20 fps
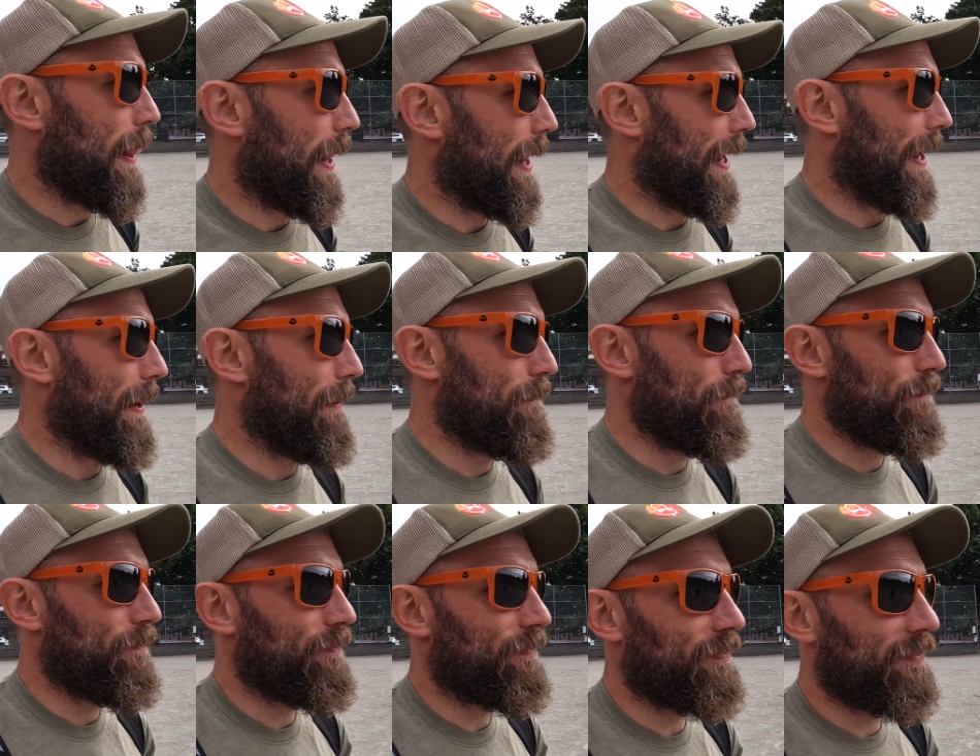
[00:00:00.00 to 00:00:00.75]

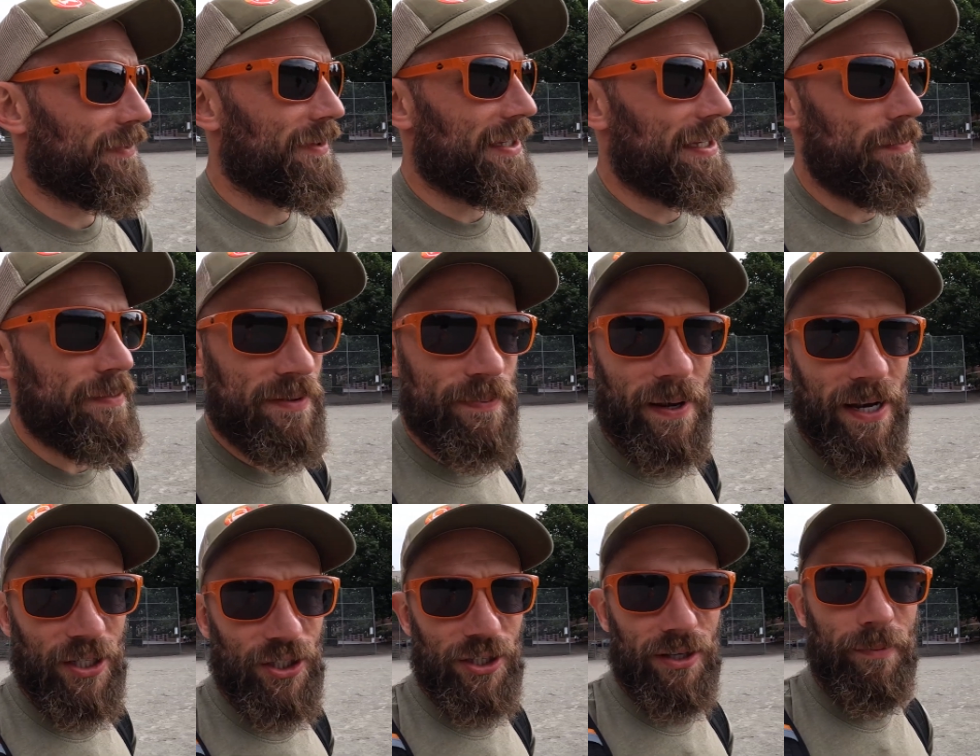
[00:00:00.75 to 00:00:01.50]
Um, keep
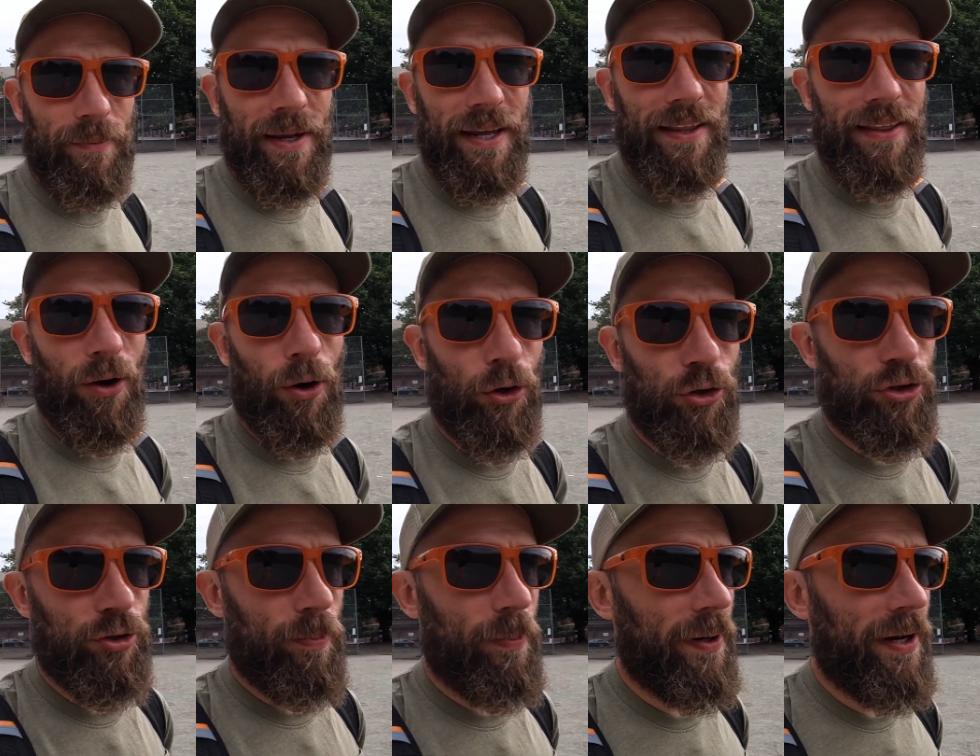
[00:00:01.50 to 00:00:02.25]
smashing it, mate. The
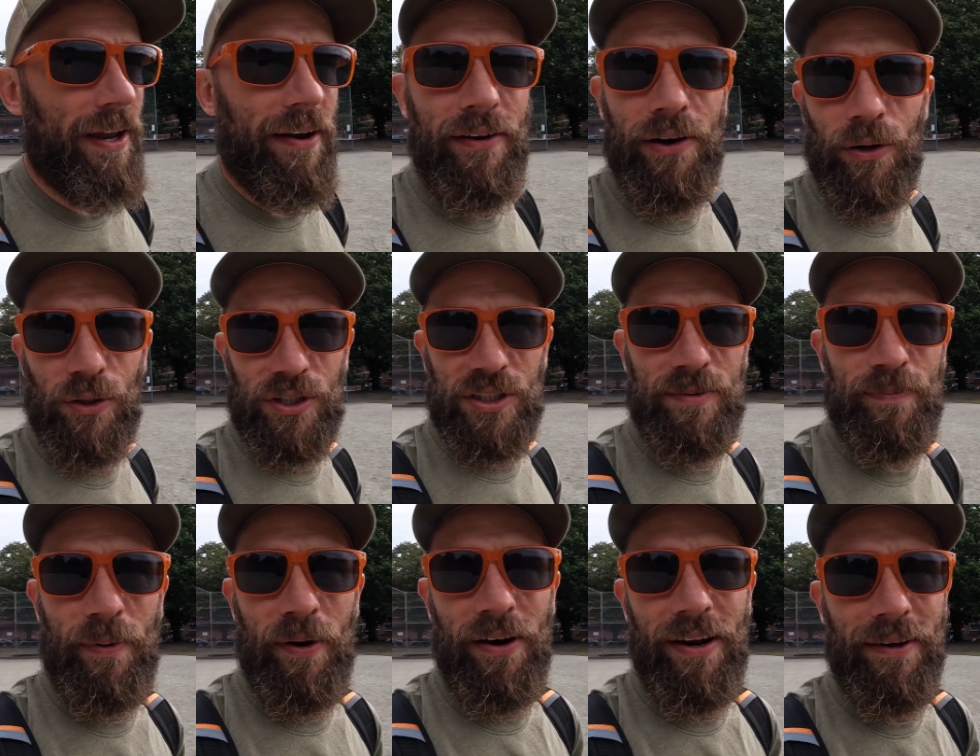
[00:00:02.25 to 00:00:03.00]
entrepreneurial
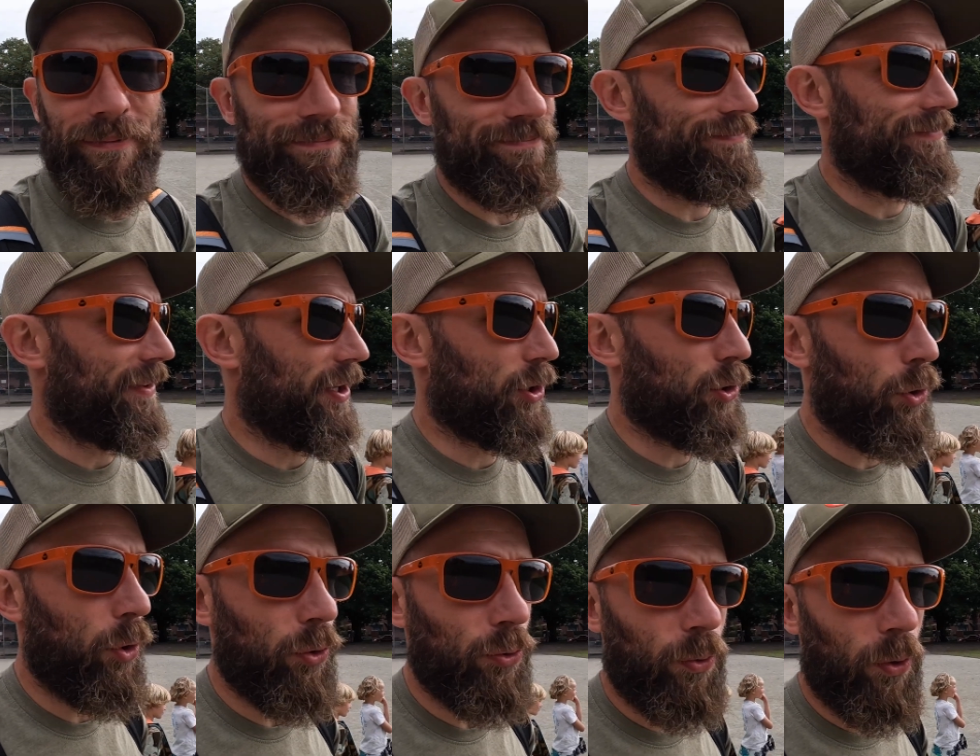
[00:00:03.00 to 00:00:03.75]
spirit, the
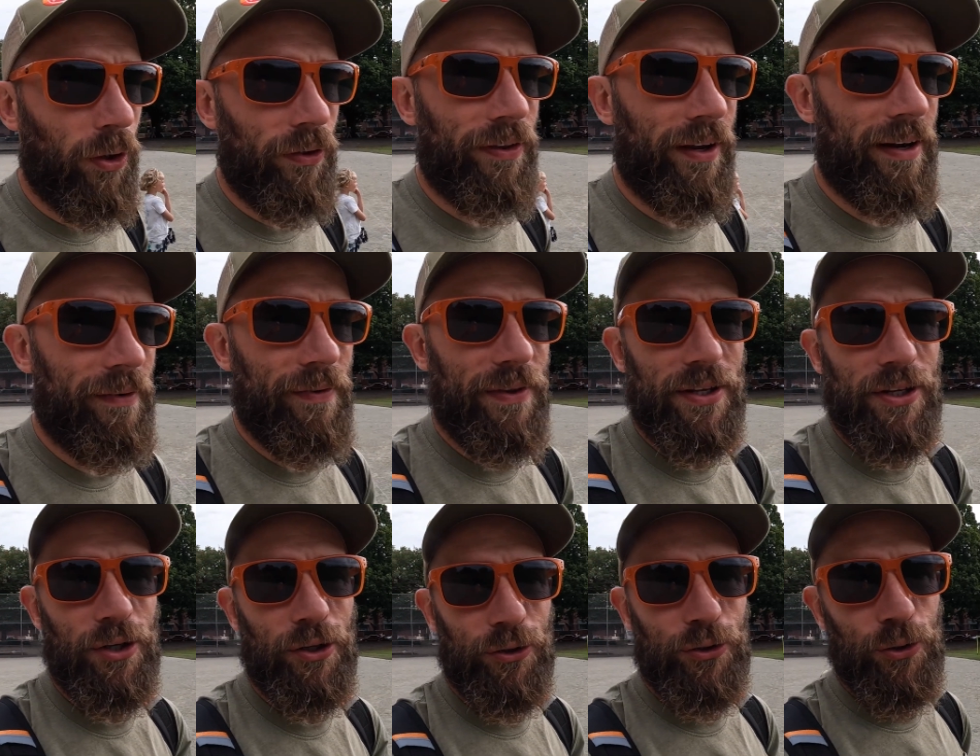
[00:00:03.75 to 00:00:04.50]
cold water,
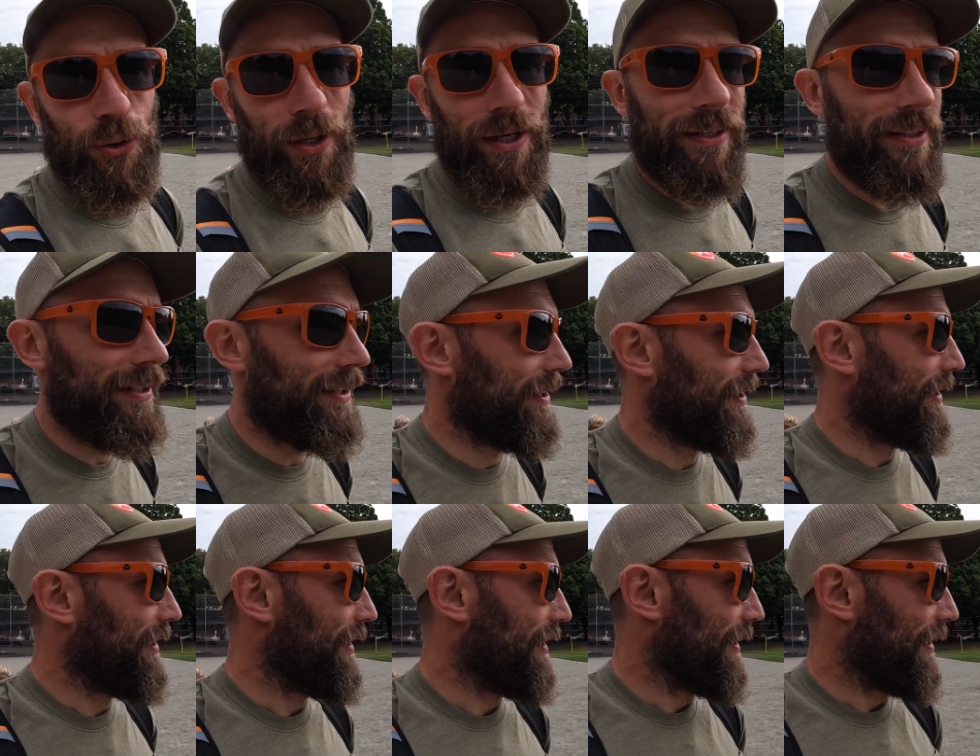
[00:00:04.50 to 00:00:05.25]
everything you're doing
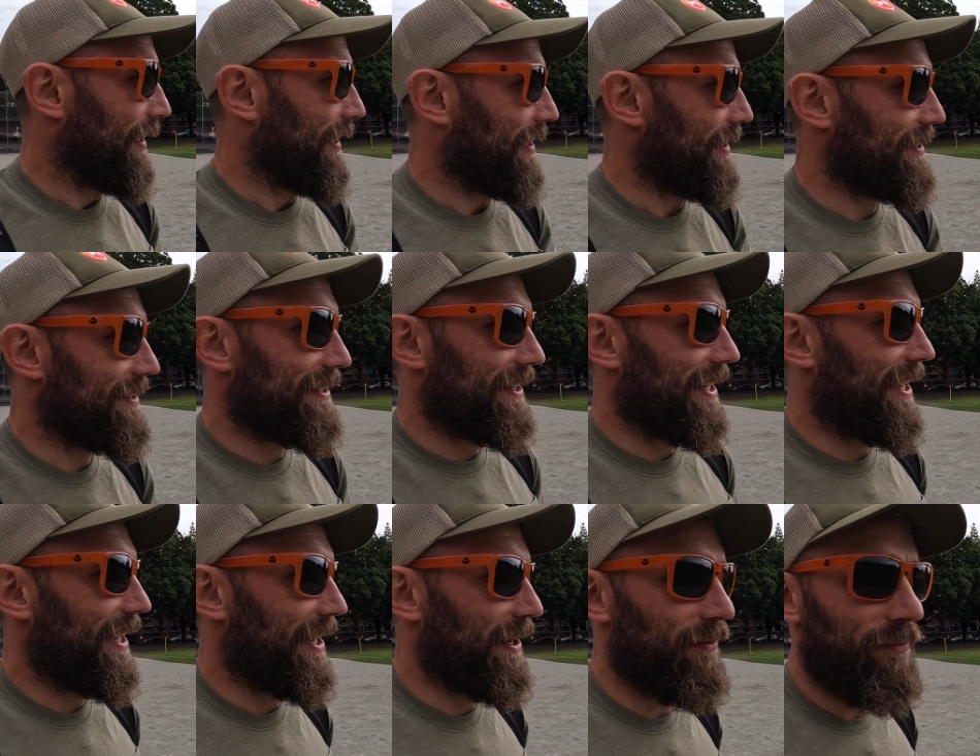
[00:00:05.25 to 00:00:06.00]
is
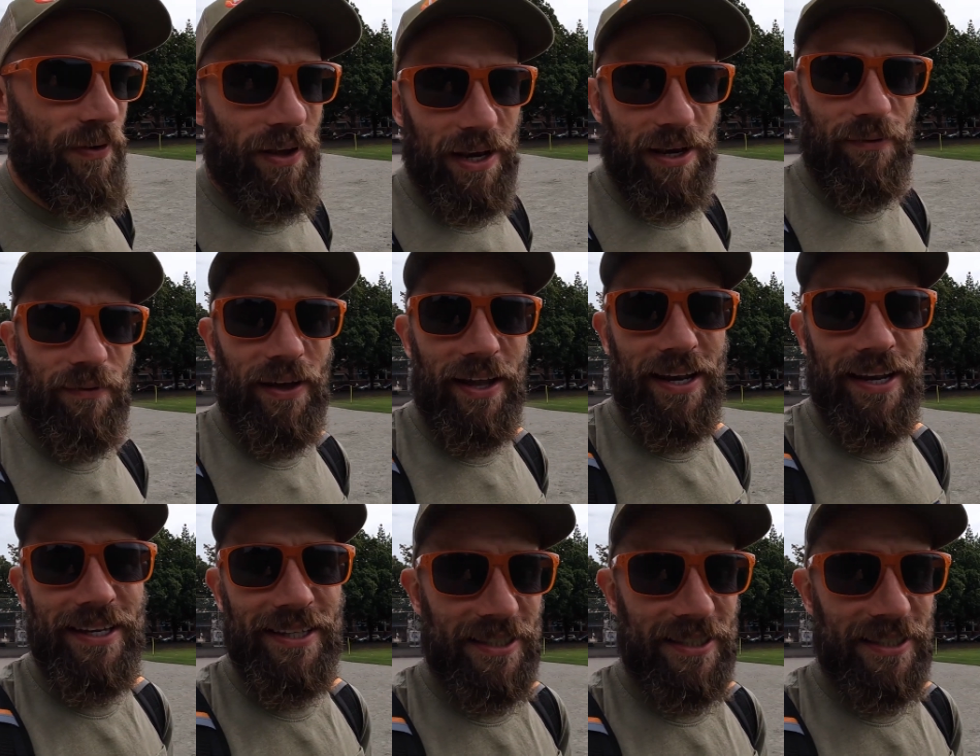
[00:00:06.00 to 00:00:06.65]
uh, very, very